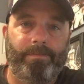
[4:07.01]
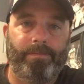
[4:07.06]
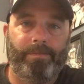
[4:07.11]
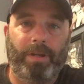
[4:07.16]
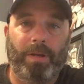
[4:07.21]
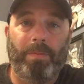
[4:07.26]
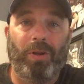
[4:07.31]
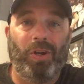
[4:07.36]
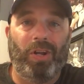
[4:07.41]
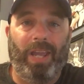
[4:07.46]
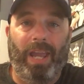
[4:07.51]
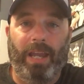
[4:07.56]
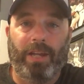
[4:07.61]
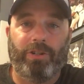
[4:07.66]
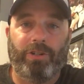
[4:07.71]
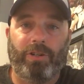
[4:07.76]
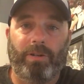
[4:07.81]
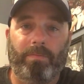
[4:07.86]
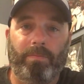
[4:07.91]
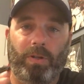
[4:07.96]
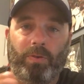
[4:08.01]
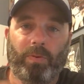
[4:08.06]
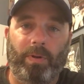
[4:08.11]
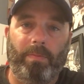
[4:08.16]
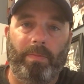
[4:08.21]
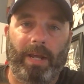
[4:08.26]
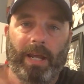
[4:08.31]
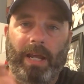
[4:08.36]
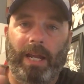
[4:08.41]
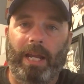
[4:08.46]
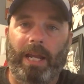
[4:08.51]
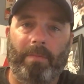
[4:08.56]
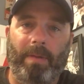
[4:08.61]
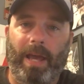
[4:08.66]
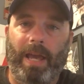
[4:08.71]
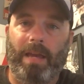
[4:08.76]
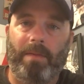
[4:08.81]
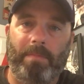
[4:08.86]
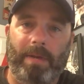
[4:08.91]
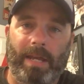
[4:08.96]
communication between me and
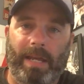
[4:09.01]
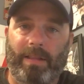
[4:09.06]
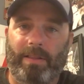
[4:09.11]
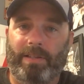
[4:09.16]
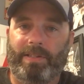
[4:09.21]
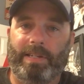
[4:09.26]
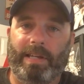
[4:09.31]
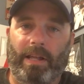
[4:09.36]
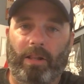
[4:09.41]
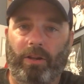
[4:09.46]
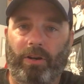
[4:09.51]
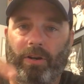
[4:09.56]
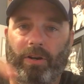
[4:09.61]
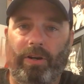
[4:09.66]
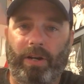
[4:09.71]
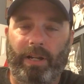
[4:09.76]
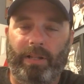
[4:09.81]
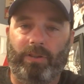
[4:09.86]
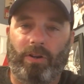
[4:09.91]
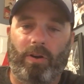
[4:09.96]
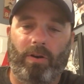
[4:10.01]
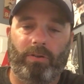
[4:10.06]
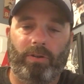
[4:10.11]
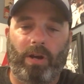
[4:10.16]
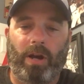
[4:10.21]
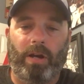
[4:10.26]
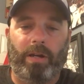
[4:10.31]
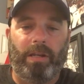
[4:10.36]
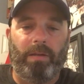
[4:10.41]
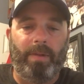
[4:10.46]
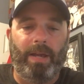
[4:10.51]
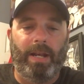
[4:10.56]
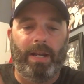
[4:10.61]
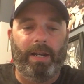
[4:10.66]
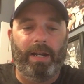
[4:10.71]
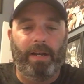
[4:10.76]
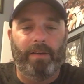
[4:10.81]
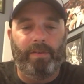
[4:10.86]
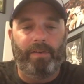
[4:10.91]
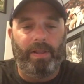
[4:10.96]
eBay, me and the seller, and it's all documented
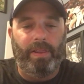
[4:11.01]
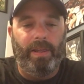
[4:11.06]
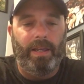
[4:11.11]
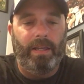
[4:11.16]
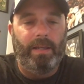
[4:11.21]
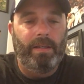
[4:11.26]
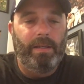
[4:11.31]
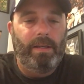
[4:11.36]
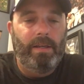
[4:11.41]
and everything.